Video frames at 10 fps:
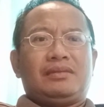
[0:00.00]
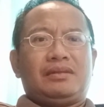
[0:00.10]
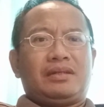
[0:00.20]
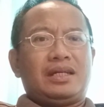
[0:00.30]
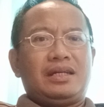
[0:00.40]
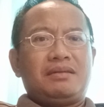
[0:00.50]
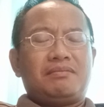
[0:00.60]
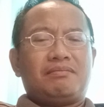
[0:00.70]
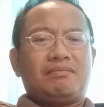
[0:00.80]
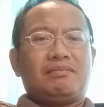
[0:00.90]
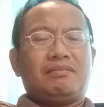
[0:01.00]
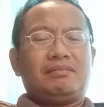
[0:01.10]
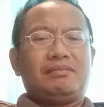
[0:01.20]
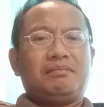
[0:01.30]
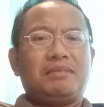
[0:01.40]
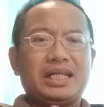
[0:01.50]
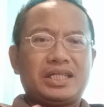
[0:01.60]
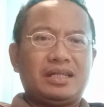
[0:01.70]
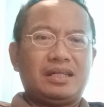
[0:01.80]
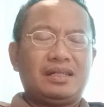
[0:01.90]
Okay,
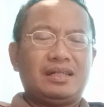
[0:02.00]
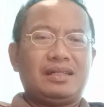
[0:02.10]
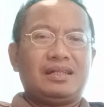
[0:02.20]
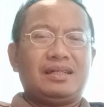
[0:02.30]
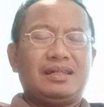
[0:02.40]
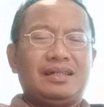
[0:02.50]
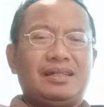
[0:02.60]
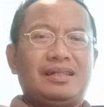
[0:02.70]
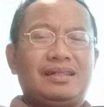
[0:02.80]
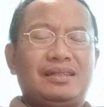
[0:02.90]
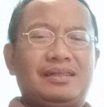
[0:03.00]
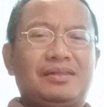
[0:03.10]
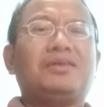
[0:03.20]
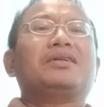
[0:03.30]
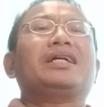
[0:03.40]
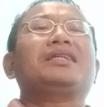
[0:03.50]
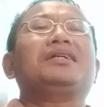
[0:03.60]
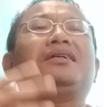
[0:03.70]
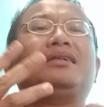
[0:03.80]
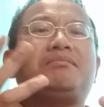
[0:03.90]
but, or rather,
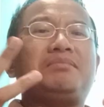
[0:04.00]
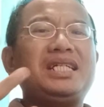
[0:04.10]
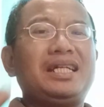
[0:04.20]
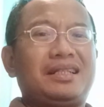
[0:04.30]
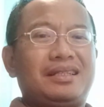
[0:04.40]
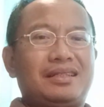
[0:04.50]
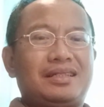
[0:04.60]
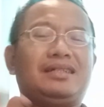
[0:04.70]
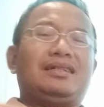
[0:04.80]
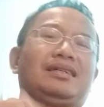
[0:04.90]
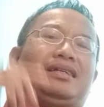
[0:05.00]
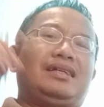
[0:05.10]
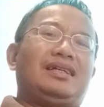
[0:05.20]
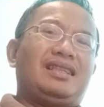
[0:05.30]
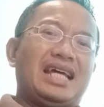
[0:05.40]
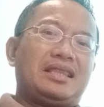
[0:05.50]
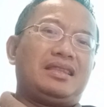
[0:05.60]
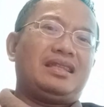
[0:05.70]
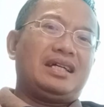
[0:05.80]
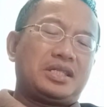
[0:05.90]
albeit
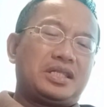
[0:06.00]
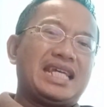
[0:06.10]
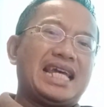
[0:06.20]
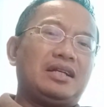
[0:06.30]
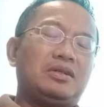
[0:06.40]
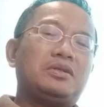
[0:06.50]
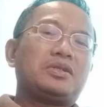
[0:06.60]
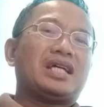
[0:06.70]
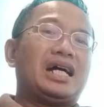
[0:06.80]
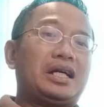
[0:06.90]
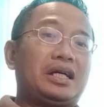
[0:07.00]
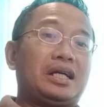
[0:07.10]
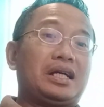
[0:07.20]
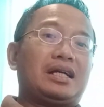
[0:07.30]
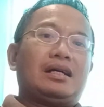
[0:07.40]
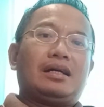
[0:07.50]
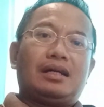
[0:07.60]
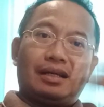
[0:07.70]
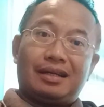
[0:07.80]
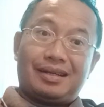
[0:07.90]
that the CLOs are
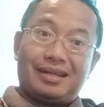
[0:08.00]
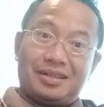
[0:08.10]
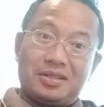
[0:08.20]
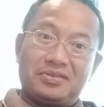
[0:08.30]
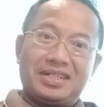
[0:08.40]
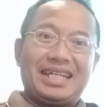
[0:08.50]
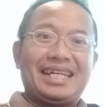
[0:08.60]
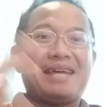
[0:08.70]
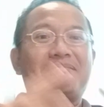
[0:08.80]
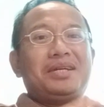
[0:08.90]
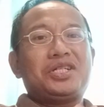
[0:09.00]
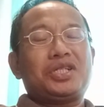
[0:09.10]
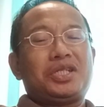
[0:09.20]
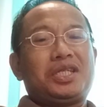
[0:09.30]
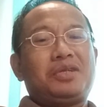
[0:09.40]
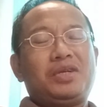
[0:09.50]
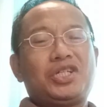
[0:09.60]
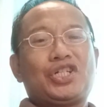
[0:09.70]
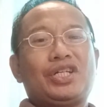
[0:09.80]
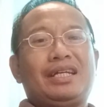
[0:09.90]
overly ambitious, in
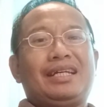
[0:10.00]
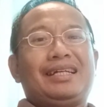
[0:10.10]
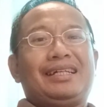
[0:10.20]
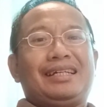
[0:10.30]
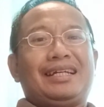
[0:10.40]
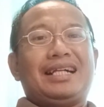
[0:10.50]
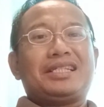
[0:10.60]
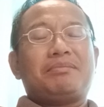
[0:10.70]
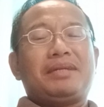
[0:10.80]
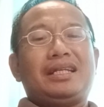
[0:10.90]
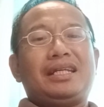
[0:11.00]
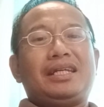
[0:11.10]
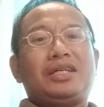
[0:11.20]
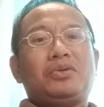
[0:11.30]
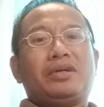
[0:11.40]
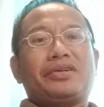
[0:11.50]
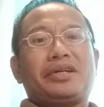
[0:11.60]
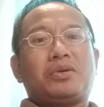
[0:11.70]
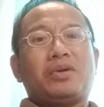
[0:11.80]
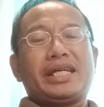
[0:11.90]
which ultimately you are
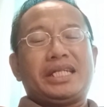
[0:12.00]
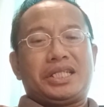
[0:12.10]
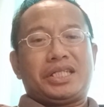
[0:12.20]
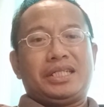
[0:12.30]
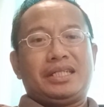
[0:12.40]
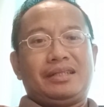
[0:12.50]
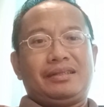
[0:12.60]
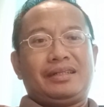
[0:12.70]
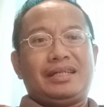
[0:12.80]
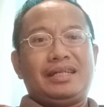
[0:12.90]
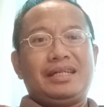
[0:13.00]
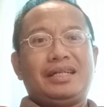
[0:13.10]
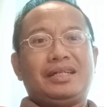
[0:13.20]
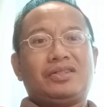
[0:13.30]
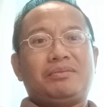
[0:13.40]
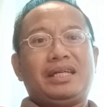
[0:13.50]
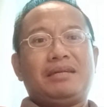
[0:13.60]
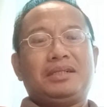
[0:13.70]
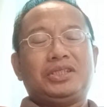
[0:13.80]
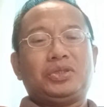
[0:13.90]
required, okay, to be
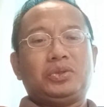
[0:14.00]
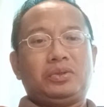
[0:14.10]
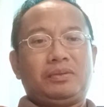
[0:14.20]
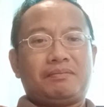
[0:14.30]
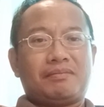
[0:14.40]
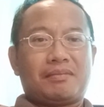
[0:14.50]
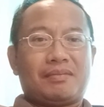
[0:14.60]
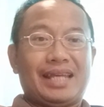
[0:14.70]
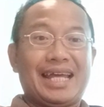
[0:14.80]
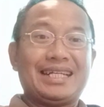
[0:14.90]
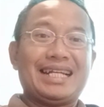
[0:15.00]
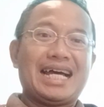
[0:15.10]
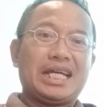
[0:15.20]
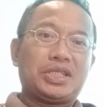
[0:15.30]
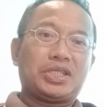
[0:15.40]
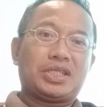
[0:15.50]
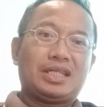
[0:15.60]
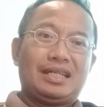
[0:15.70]
able to analyze